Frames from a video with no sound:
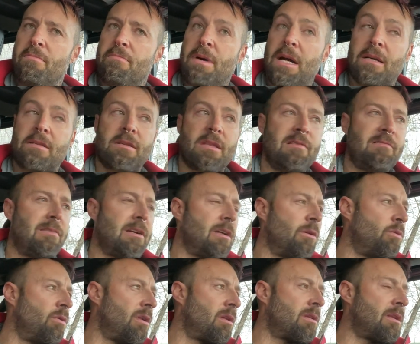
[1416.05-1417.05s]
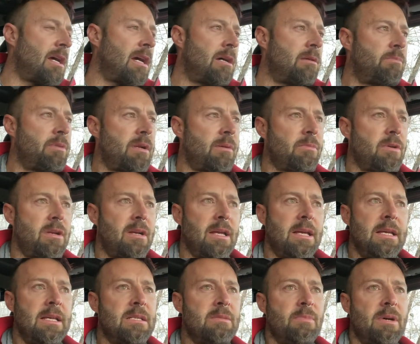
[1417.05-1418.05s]
back to the real world now, but I'm going to
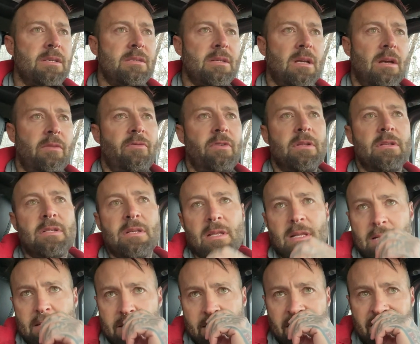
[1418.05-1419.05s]
ease myself into this,